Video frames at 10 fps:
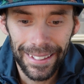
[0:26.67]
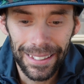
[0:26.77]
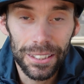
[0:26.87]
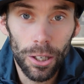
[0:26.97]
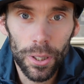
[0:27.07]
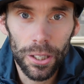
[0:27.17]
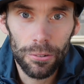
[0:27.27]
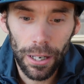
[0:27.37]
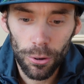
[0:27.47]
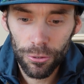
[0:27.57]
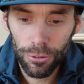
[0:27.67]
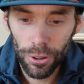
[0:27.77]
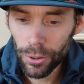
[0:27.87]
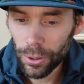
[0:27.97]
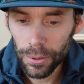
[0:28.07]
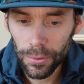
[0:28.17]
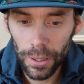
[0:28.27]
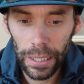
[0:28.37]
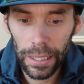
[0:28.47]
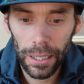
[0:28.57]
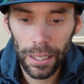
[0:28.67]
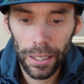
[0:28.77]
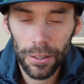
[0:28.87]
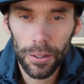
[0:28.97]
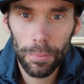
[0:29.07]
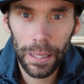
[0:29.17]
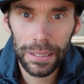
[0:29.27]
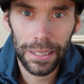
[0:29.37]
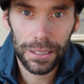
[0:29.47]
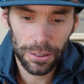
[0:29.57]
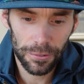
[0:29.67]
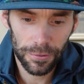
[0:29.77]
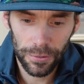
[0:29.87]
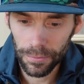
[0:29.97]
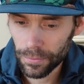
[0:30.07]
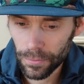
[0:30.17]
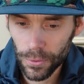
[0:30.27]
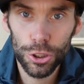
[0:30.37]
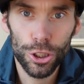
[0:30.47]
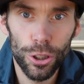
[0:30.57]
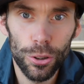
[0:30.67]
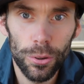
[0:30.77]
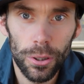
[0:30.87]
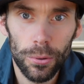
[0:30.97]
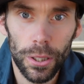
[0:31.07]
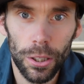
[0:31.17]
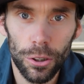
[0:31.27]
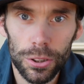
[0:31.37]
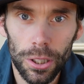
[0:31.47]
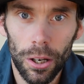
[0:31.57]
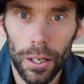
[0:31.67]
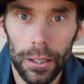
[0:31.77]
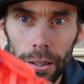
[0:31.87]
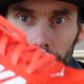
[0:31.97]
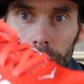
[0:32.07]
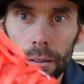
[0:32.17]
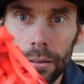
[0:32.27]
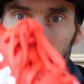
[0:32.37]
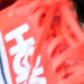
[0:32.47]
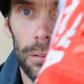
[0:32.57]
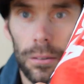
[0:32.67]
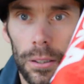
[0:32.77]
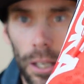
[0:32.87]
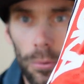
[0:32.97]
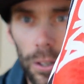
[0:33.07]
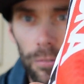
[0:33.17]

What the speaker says: So we're going to rattle through the basics of the shoe, what it looks like, what it